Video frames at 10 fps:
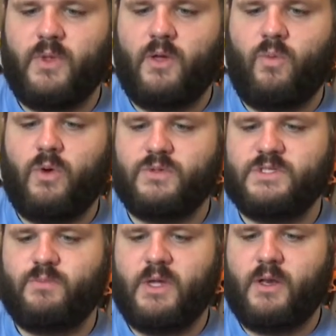It won't
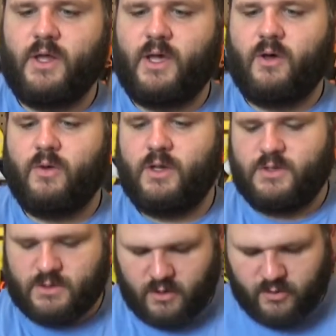spin now. It is
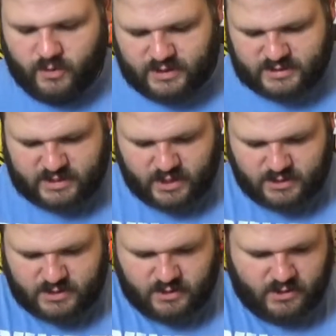all the way
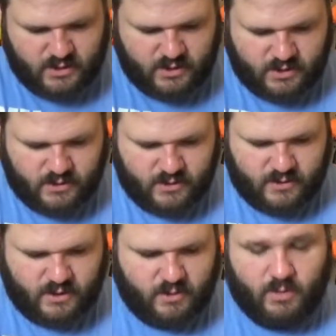set.
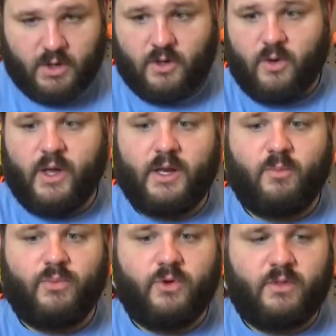I'm going to go ahead
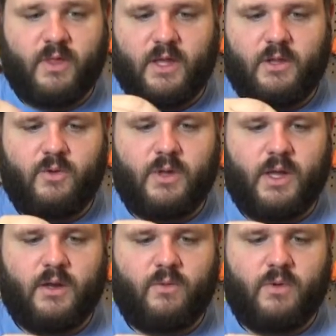and put that
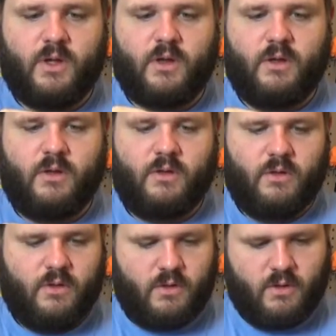locating ring
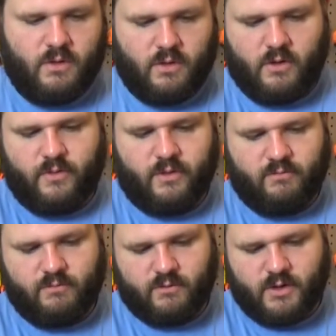on the
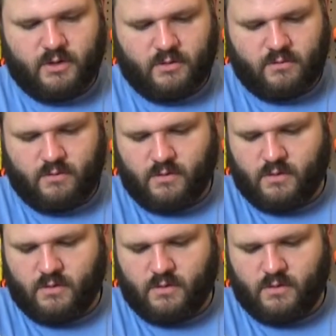front